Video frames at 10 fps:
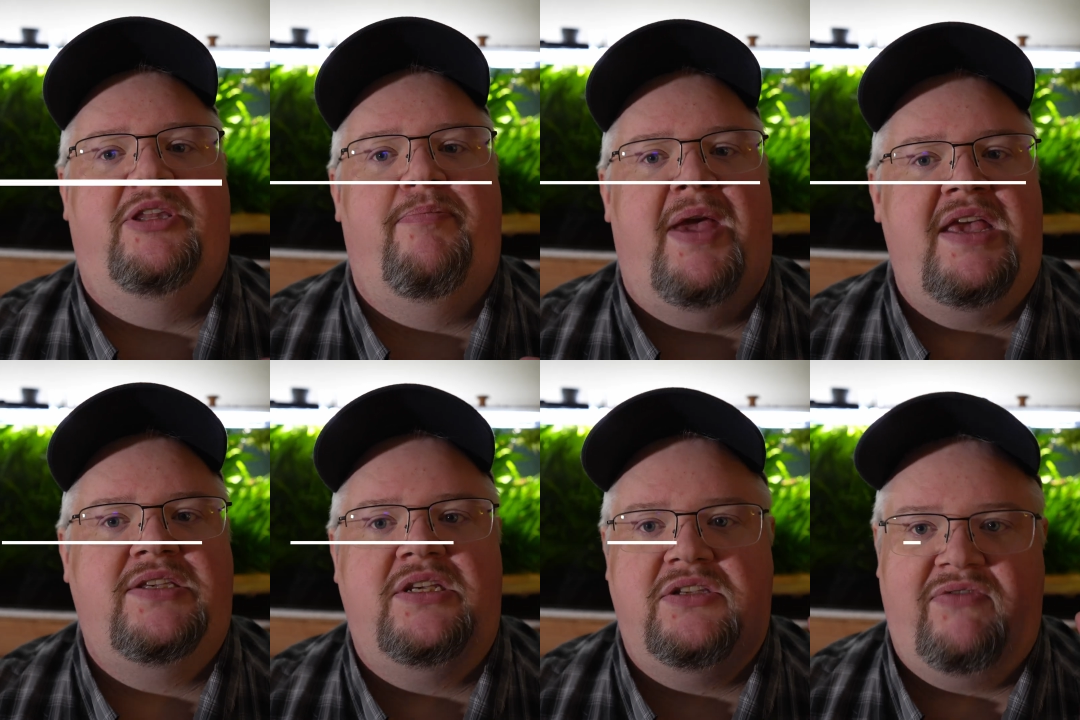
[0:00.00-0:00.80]
the
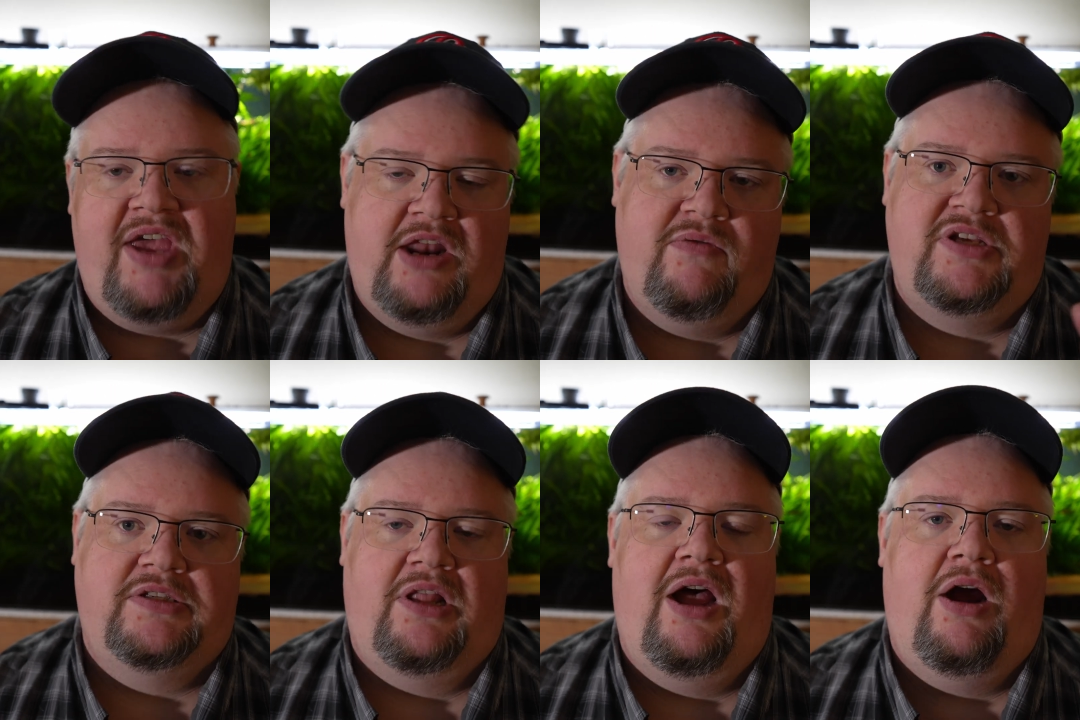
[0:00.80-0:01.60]
basics of Henry's
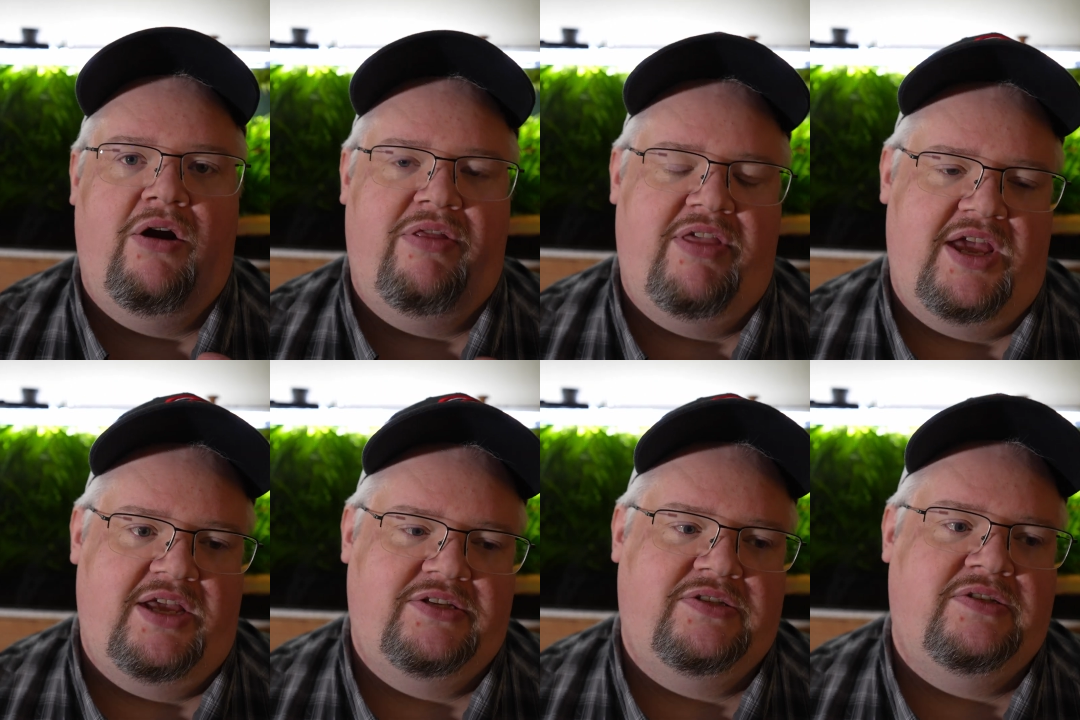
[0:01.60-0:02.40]
Law are
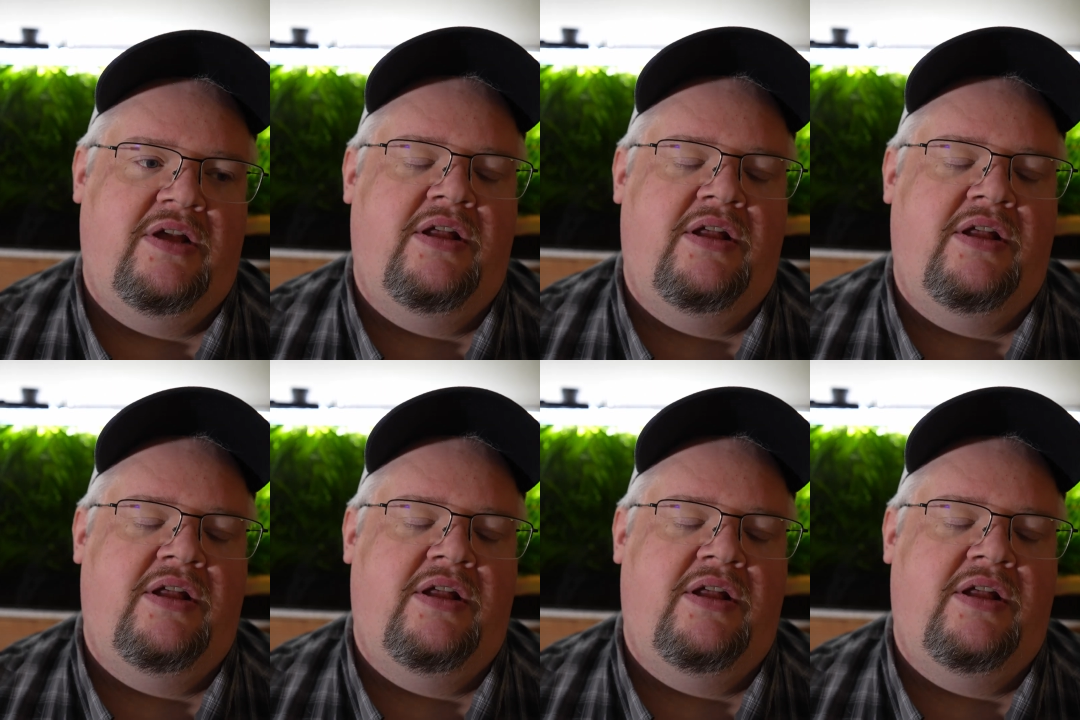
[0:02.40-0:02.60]
this.